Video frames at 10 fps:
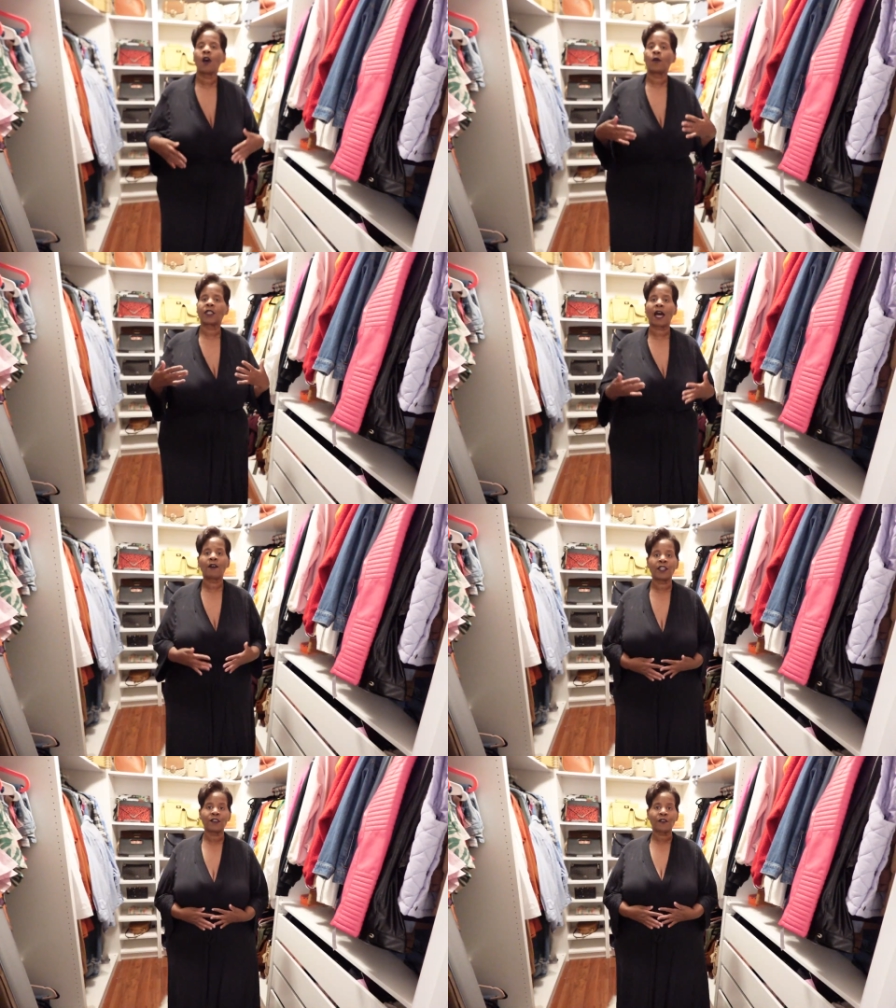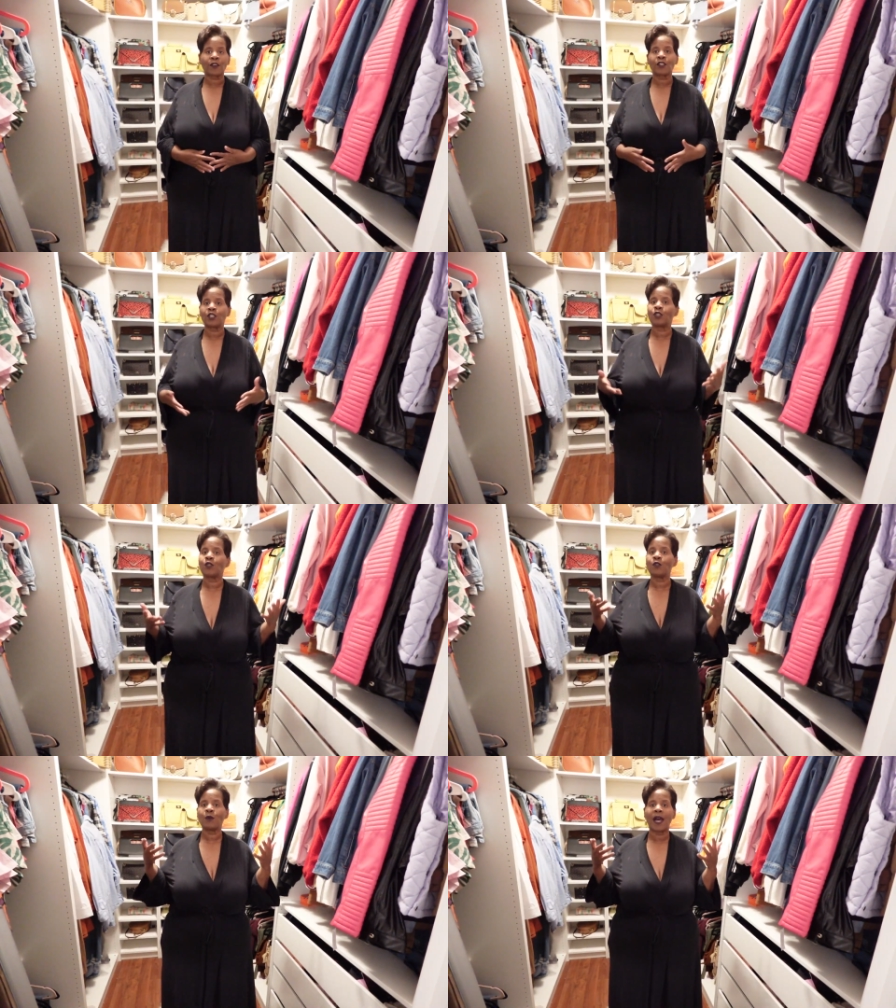without any further
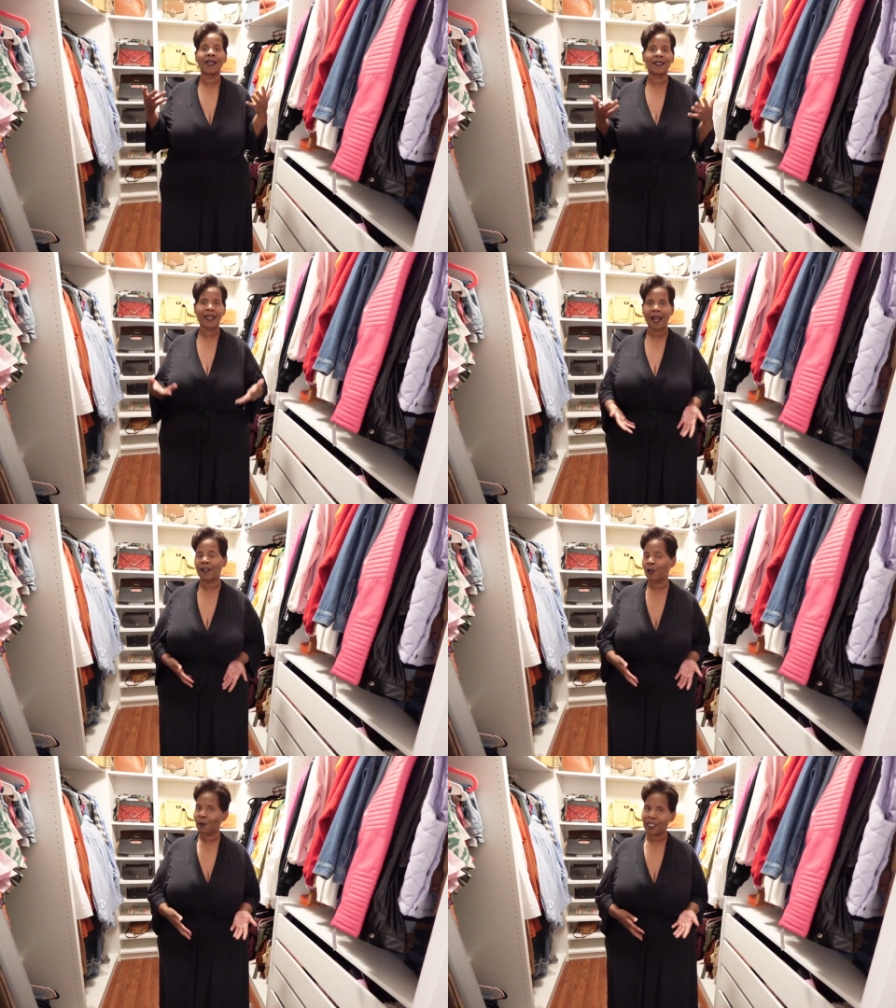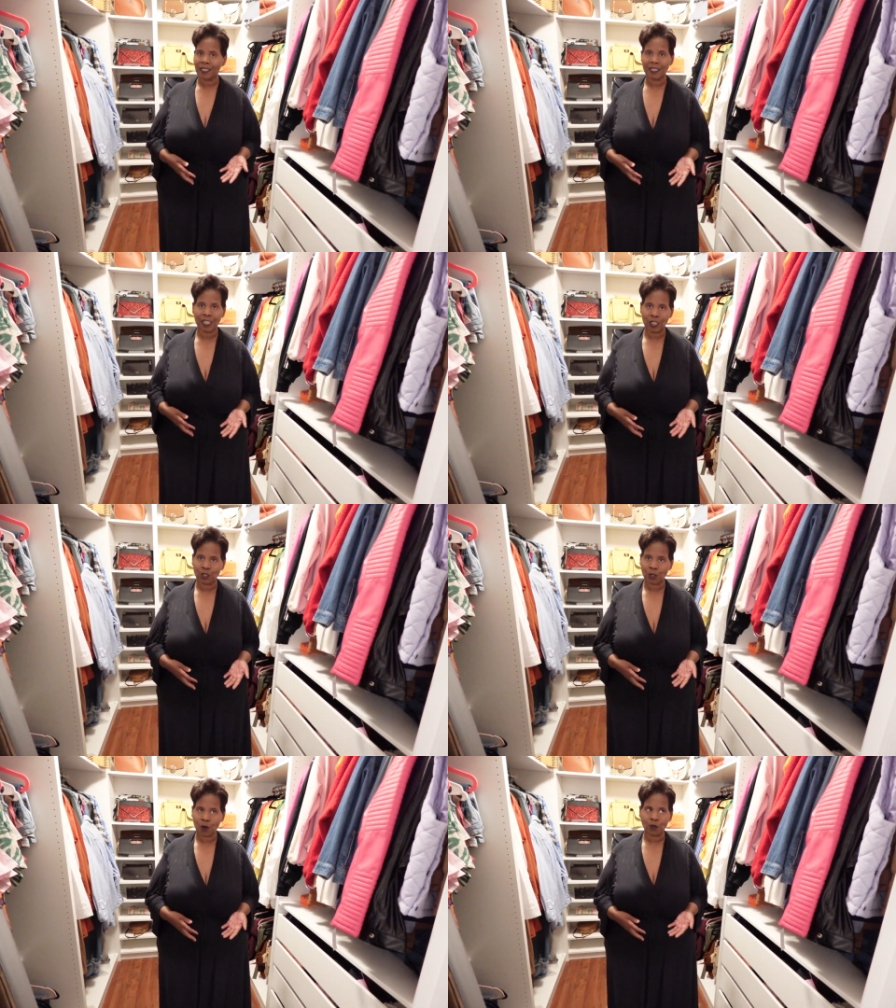ado, not going to make this
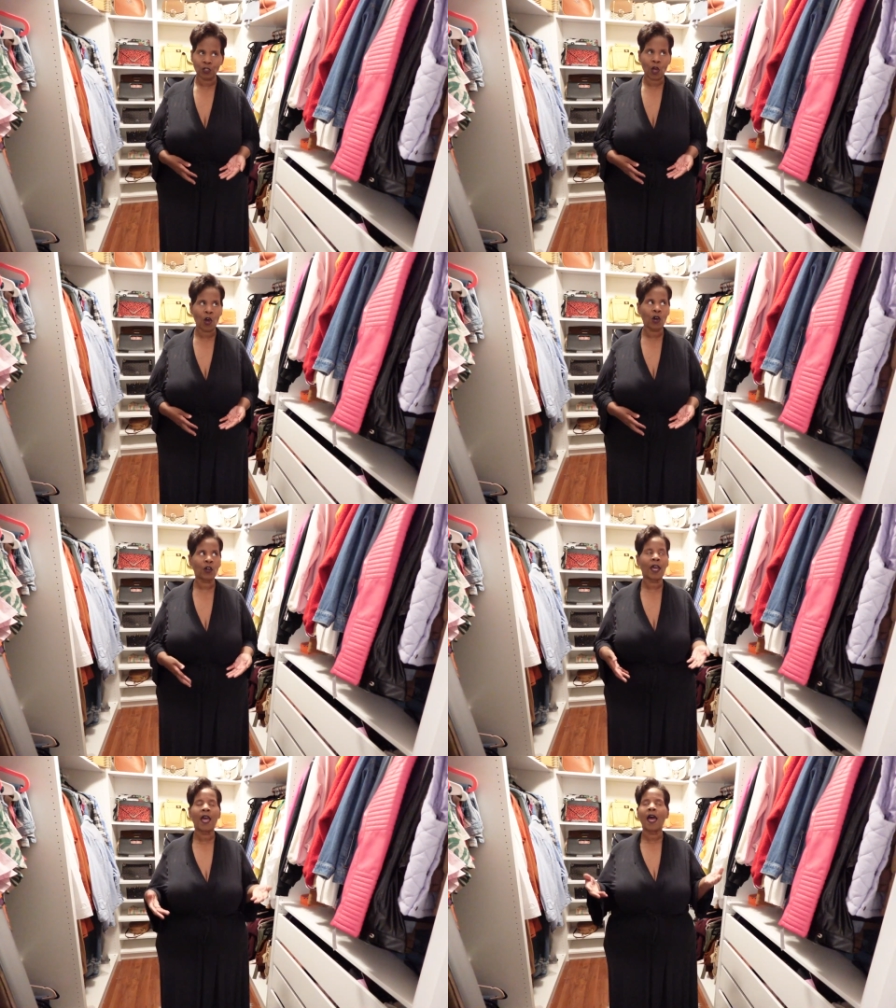intro long.